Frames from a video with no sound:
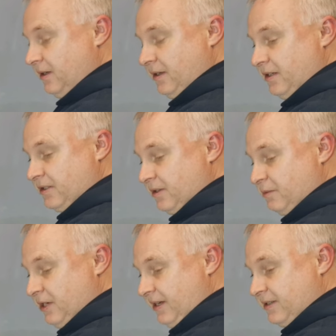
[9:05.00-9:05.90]
is
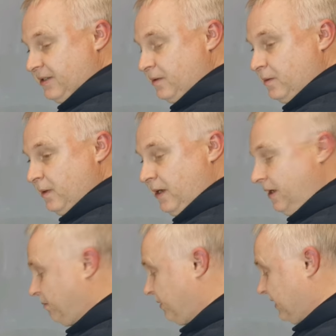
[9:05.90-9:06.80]
subject
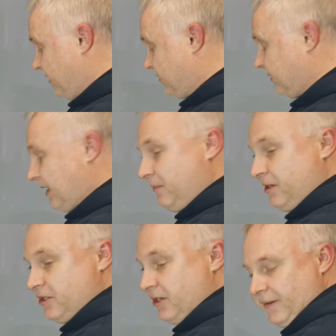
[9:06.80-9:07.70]
to potential
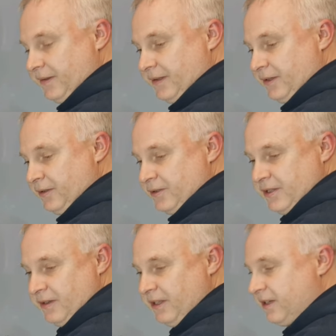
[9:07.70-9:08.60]
damage, and
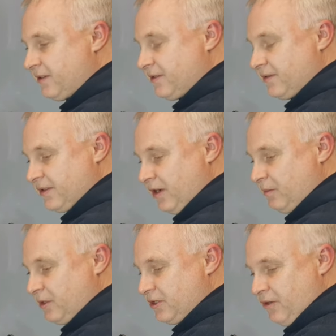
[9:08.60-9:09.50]
also the use of so
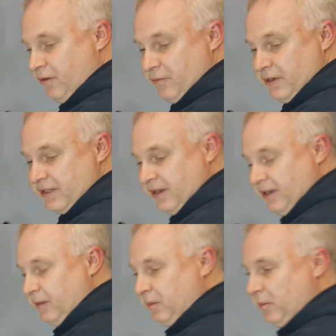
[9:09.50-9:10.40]
much
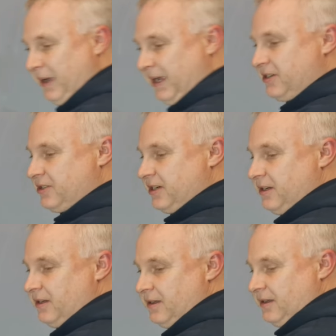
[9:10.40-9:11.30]
non-recyclable packaging.
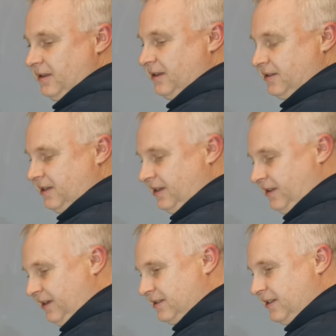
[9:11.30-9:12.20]

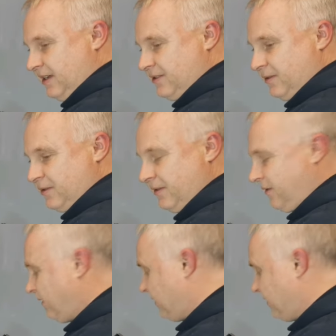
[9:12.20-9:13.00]
That's also very